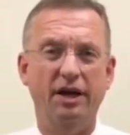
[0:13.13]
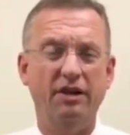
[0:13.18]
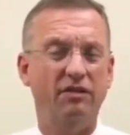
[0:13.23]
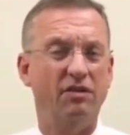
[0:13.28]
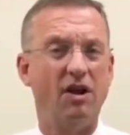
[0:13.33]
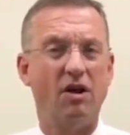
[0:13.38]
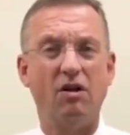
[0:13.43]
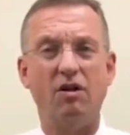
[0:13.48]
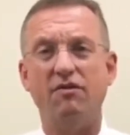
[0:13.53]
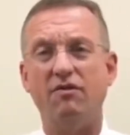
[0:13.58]

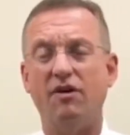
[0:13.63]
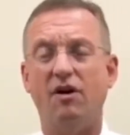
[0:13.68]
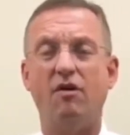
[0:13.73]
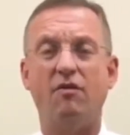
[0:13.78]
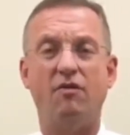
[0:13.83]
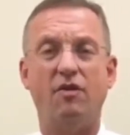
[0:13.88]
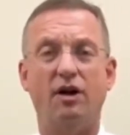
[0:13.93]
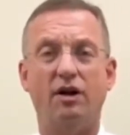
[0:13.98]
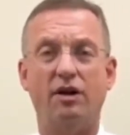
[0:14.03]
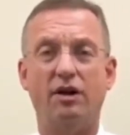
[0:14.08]
He's not only
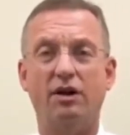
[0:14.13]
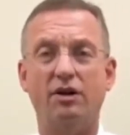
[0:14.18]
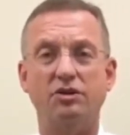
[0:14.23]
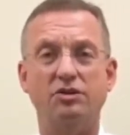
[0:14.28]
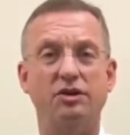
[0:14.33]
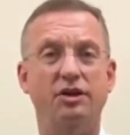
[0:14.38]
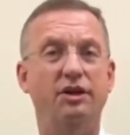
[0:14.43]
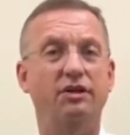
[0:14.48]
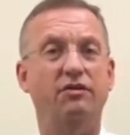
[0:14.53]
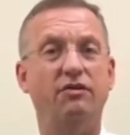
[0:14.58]
fought for our
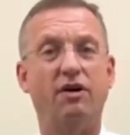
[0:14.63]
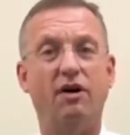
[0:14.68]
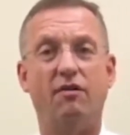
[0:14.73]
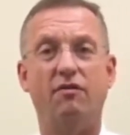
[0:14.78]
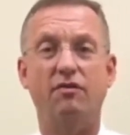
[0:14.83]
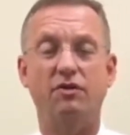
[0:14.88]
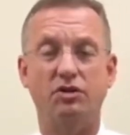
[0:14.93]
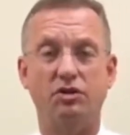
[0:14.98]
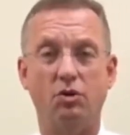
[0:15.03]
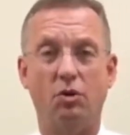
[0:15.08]
country, he's
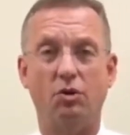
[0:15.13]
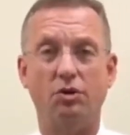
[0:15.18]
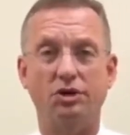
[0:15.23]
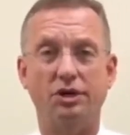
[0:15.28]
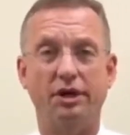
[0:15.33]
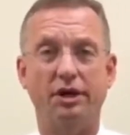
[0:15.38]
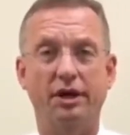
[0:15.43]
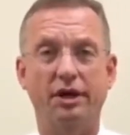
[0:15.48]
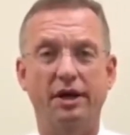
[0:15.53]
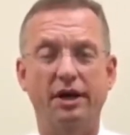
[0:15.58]
fought for
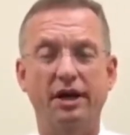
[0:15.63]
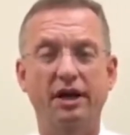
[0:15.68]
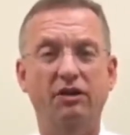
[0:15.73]
Georgia.